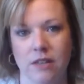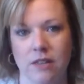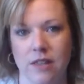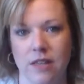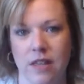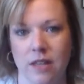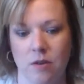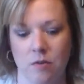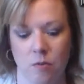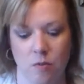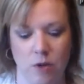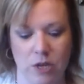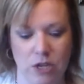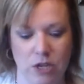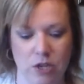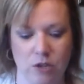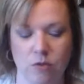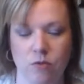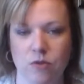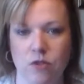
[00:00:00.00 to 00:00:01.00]
Then
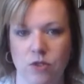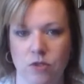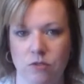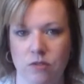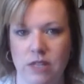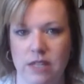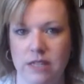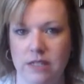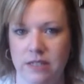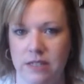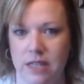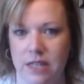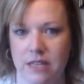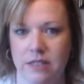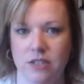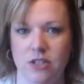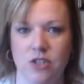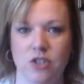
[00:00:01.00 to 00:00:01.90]
when you do these things